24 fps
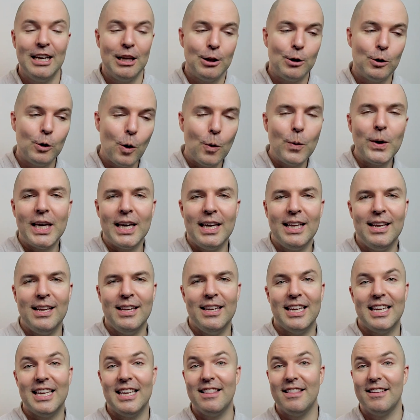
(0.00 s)
located
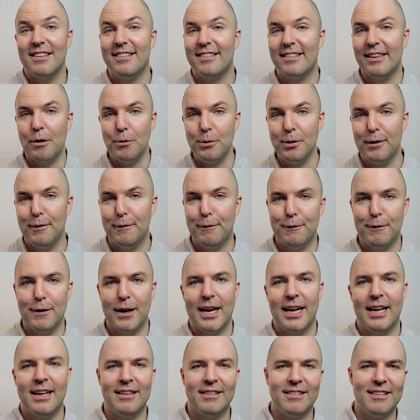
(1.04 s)
in the south of
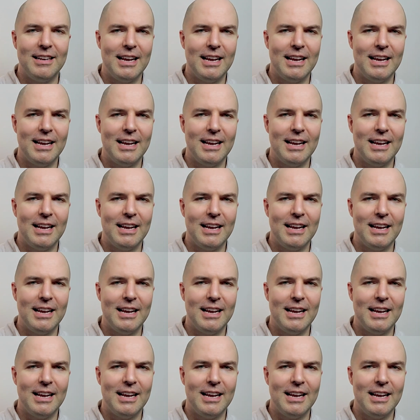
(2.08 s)
France,